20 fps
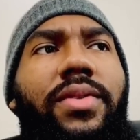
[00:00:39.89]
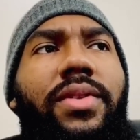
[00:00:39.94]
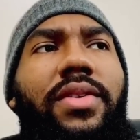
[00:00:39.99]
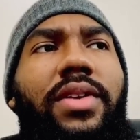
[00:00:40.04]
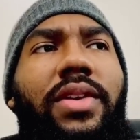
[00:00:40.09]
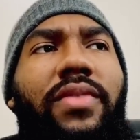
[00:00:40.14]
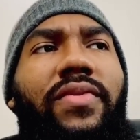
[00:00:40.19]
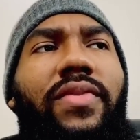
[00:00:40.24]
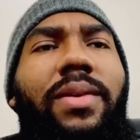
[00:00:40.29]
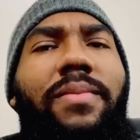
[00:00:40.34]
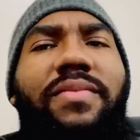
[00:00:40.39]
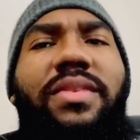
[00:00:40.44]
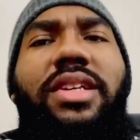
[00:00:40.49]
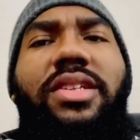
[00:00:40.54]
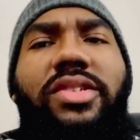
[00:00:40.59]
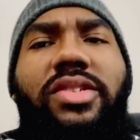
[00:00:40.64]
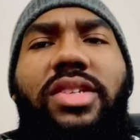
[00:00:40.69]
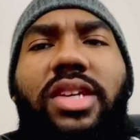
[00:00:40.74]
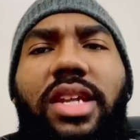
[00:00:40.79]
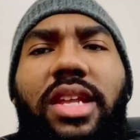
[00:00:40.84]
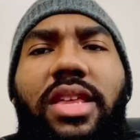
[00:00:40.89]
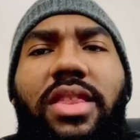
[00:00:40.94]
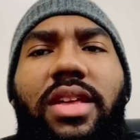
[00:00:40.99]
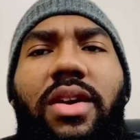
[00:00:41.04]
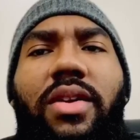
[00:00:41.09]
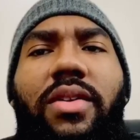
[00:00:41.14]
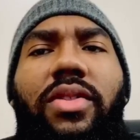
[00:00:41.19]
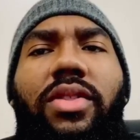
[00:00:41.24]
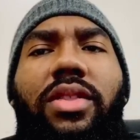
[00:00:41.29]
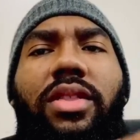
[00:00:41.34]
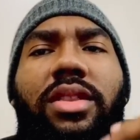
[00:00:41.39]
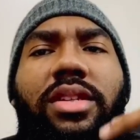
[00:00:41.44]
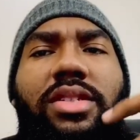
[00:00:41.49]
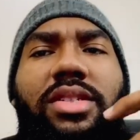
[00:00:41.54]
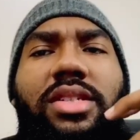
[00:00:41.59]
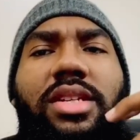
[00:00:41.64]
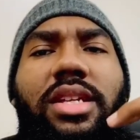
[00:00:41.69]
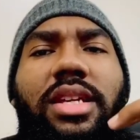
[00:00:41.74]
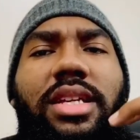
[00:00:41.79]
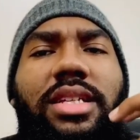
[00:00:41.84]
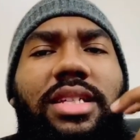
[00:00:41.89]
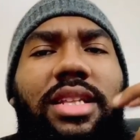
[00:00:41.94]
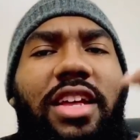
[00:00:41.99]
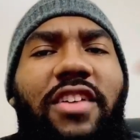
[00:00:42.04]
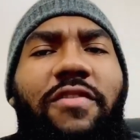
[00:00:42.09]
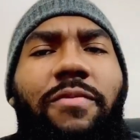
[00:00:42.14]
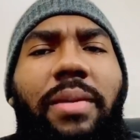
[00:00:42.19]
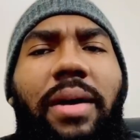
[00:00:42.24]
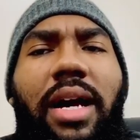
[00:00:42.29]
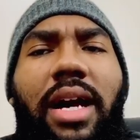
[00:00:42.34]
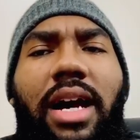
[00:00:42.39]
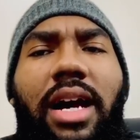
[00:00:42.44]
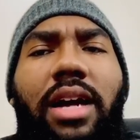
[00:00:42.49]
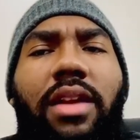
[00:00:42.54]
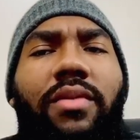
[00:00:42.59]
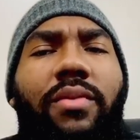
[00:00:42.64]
from this city that the city is left behind.